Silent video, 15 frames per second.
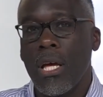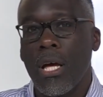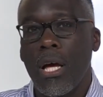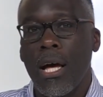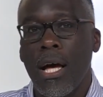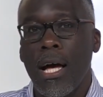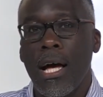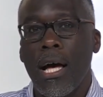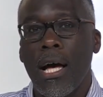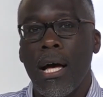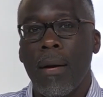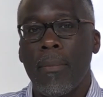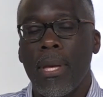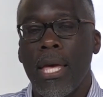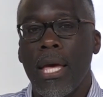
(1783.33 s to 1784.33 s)

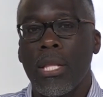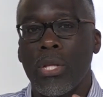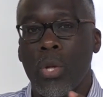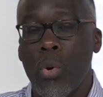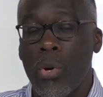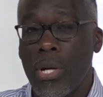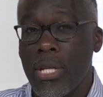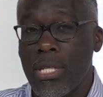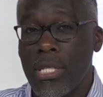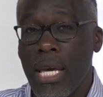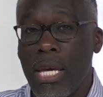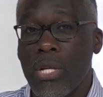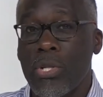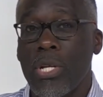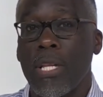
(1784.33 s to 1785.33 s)
um, and an
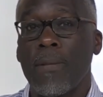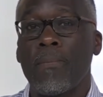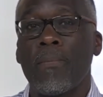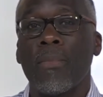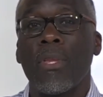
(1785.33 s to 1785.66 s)
organization,